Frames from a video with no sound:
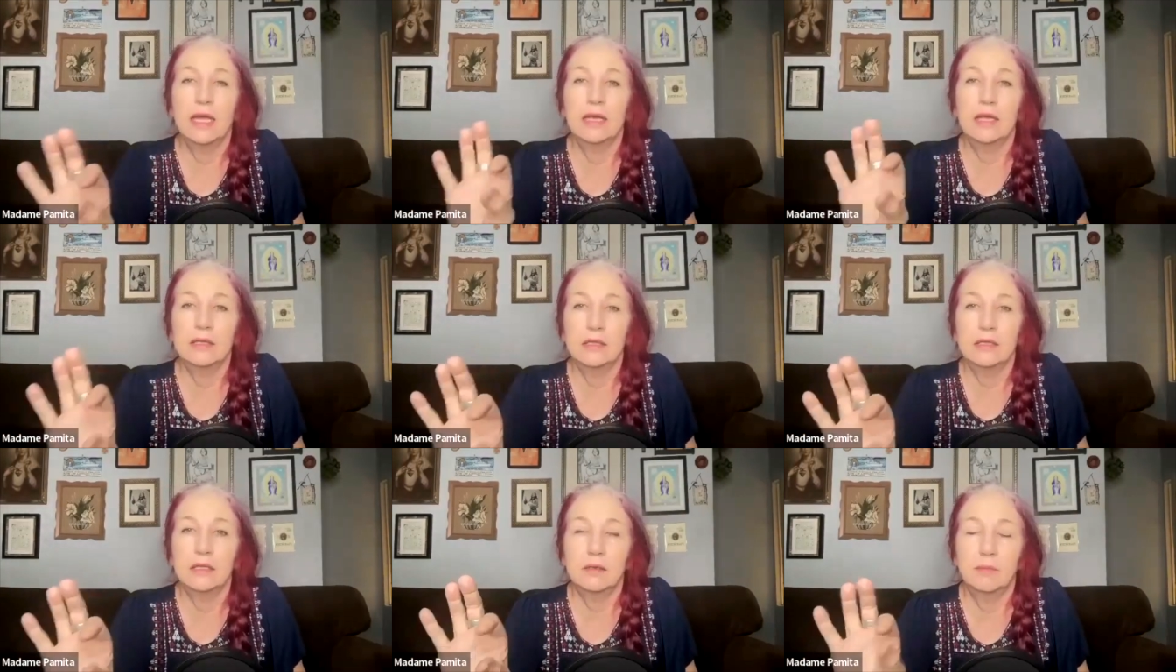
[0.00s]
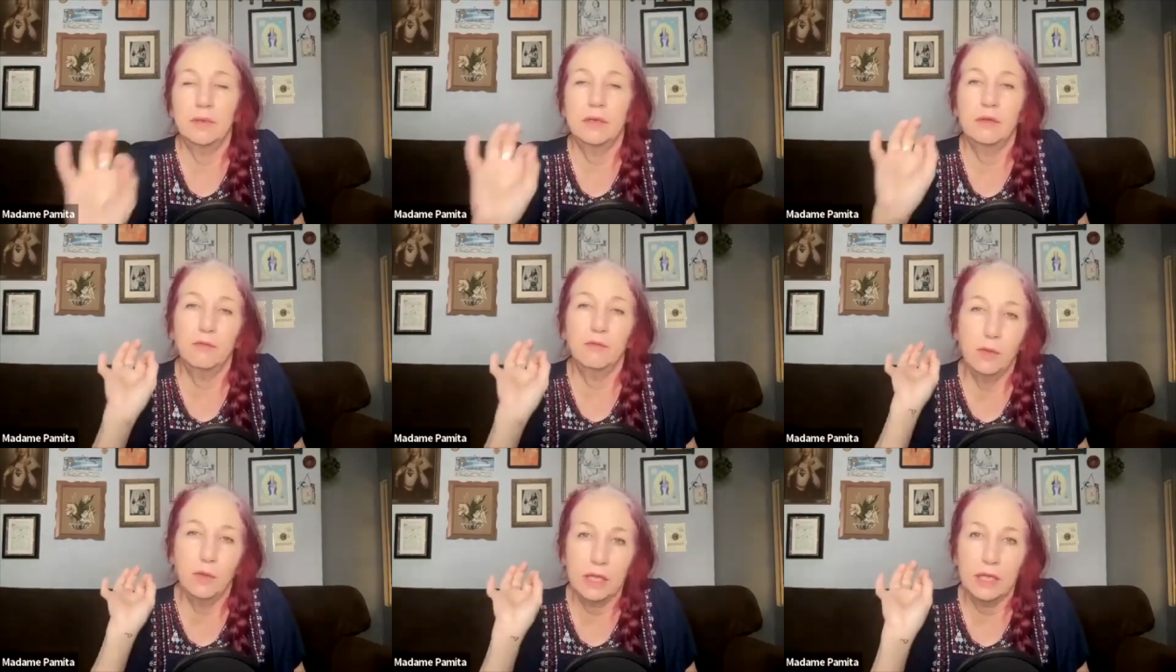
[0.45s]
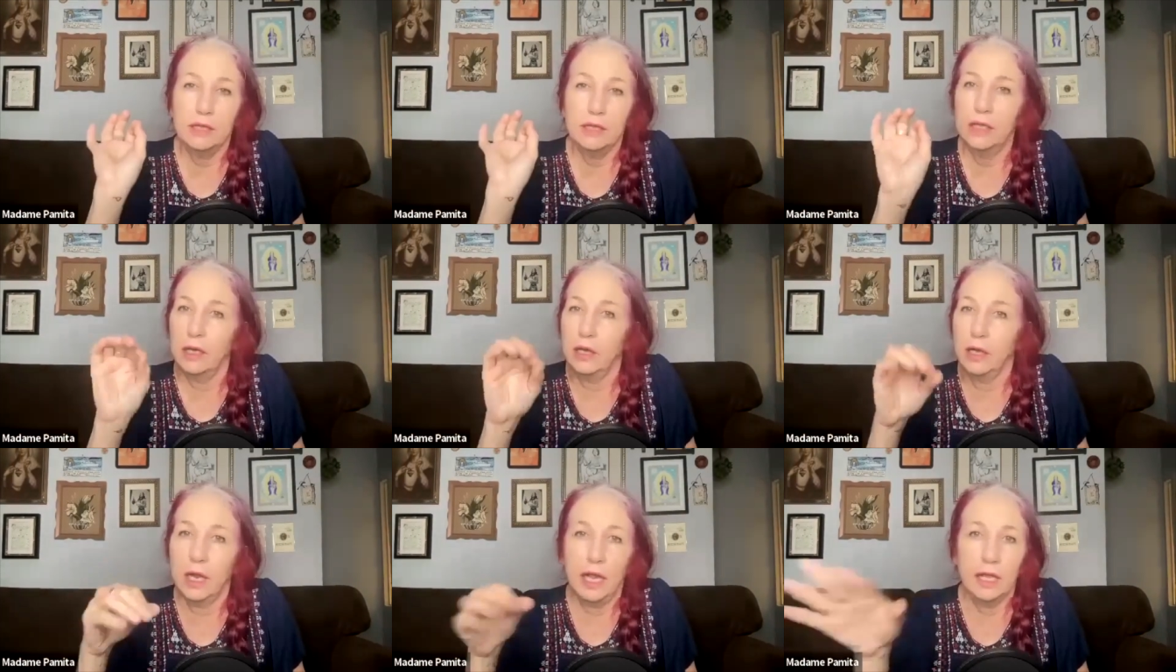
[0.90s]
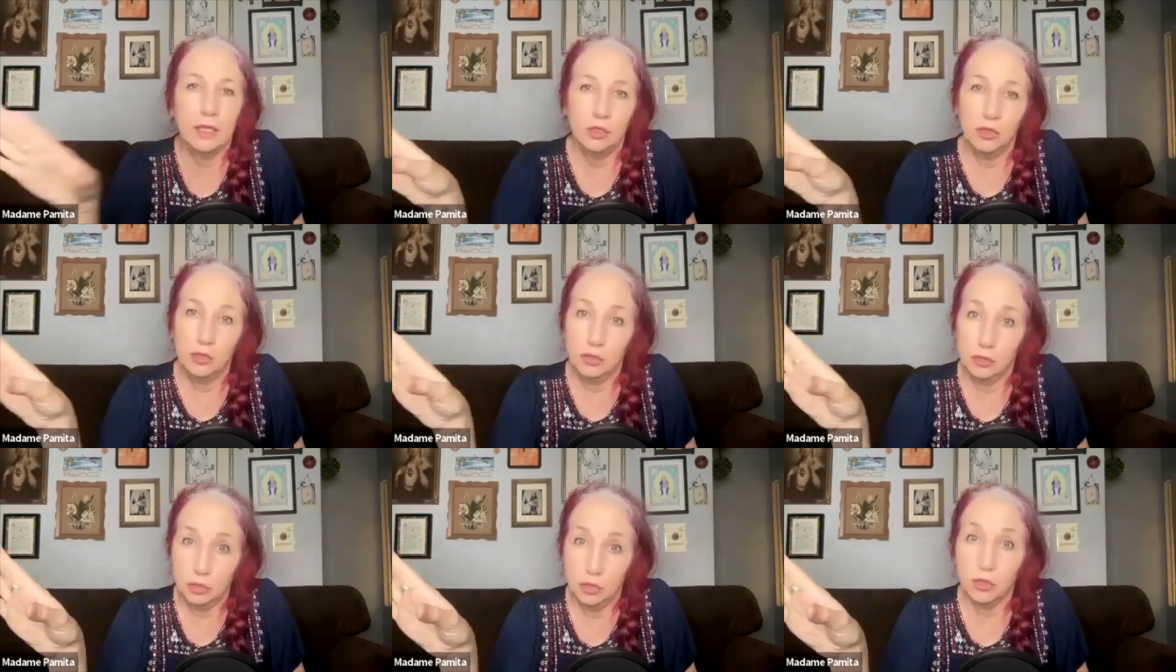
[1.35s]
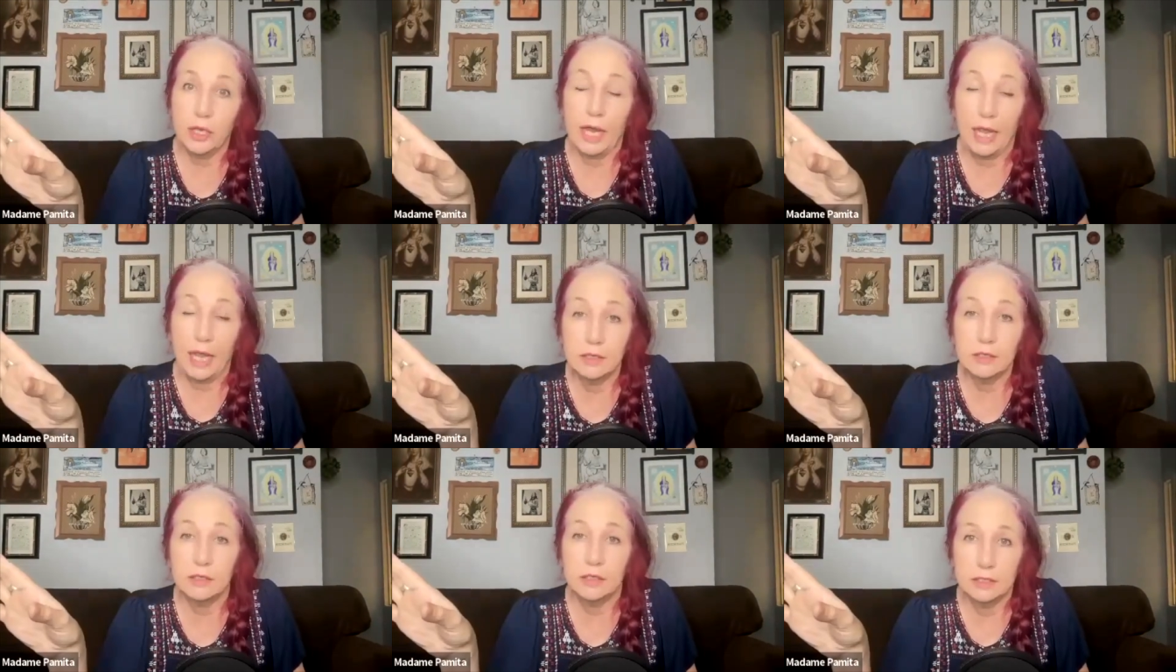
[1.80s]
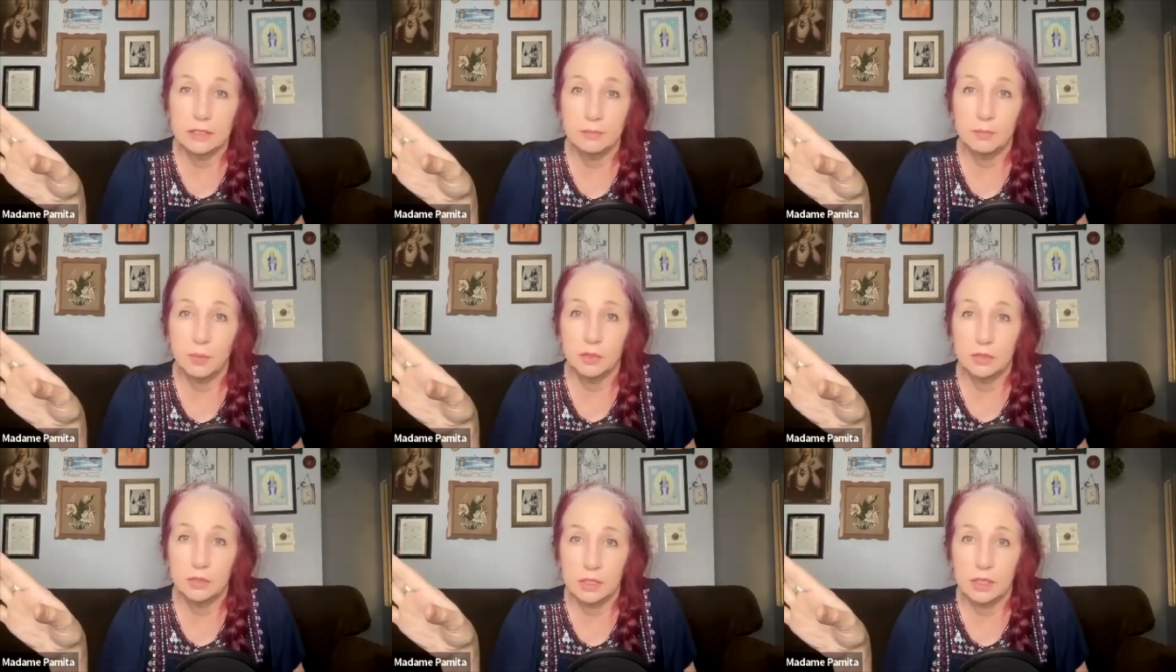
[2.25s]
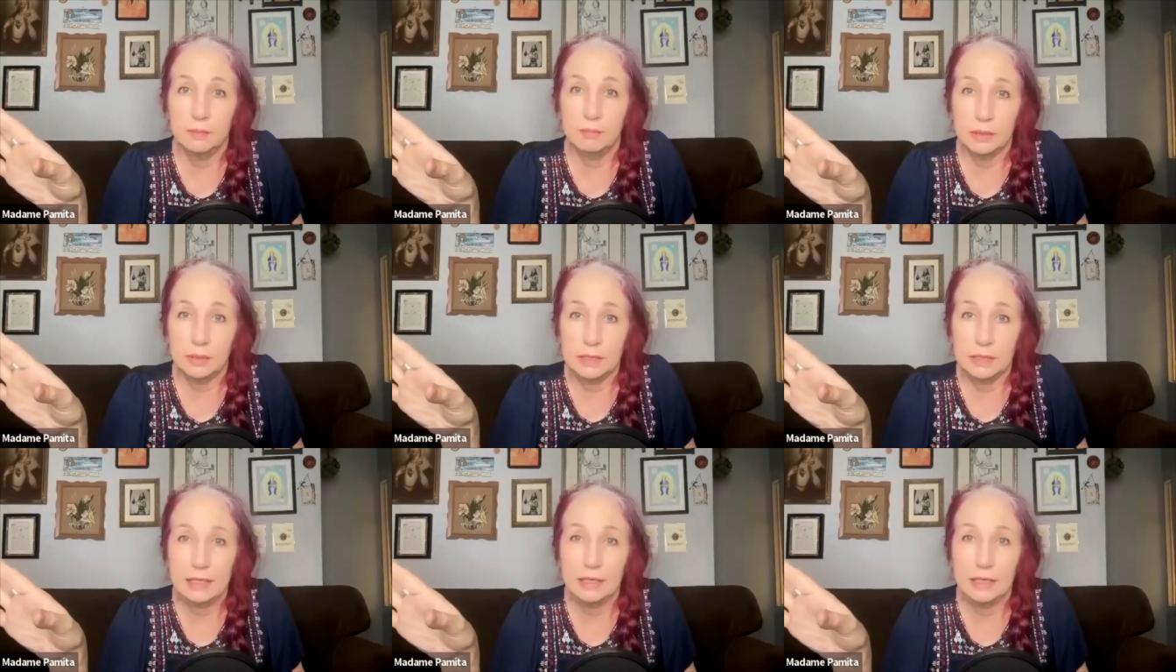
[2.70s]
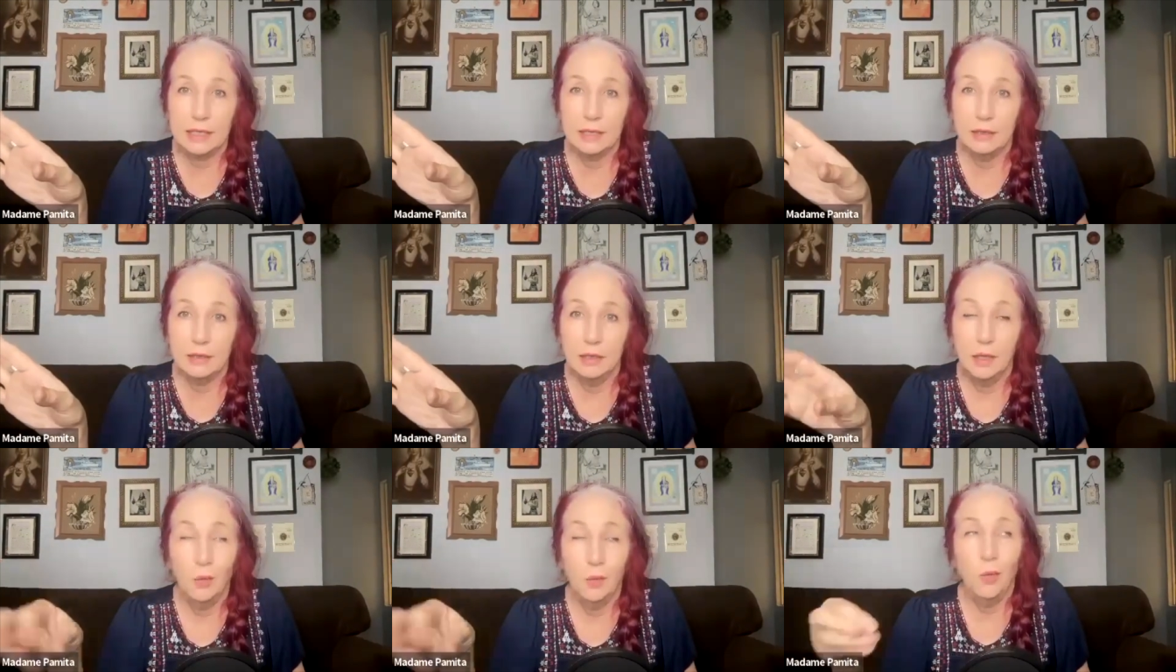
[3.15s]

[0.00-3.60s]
and a little bit of wick in there and your candle has burned completely.